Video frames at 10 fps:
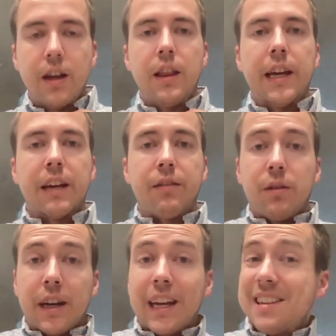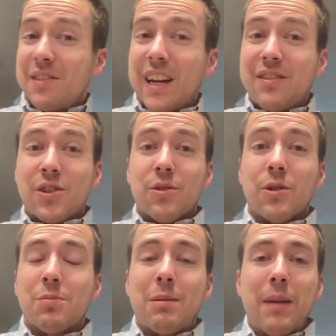have your
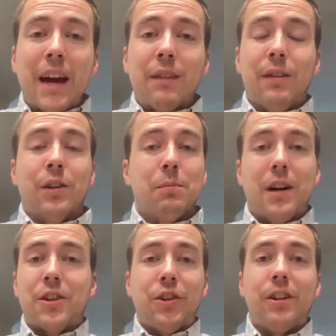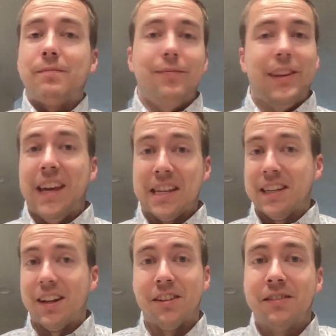shoulders pinned back, if you have good posture, you can't
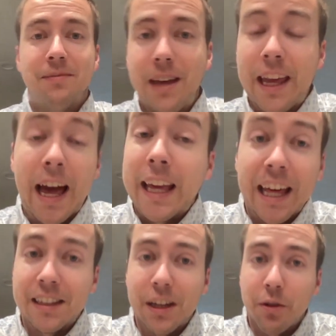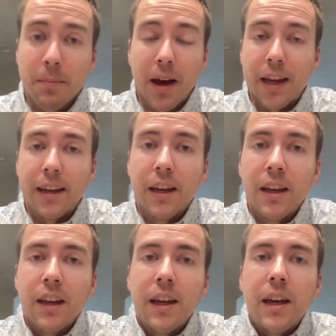tell. I can't tell with mine.
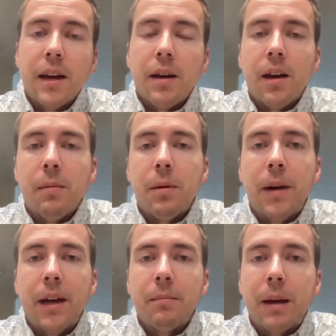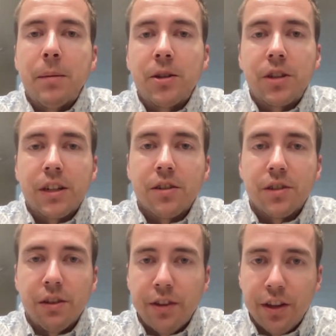But my bone structure is
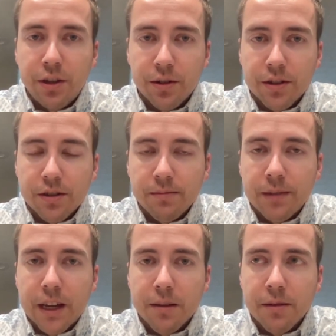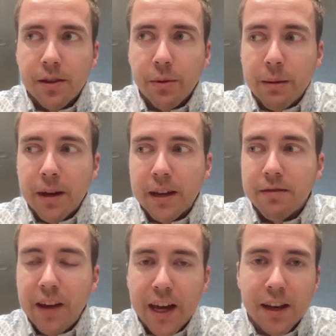different than yours. And the way my
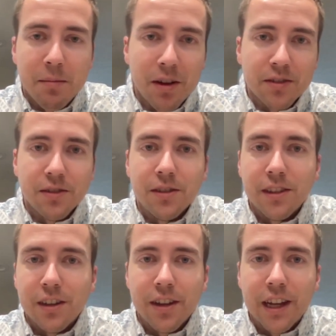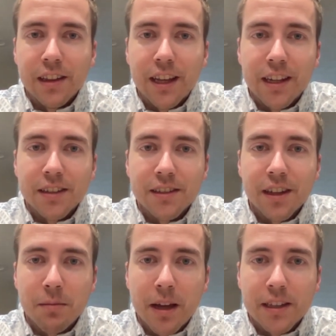fat and muscle and all that lays
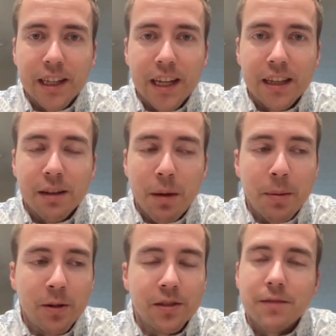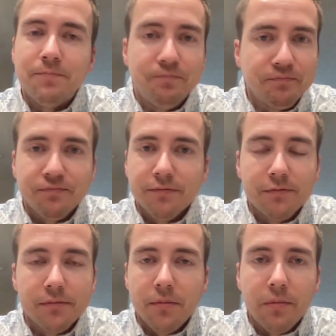on my skin, on my bones,
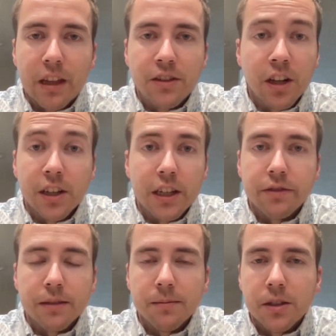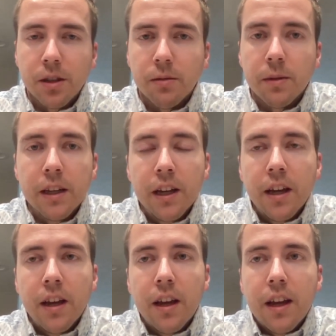it's going to look different. So
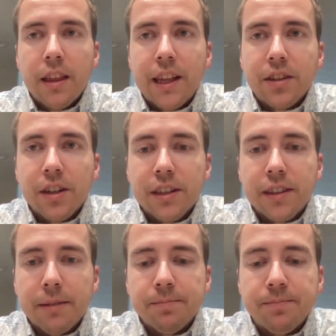that's hard to say.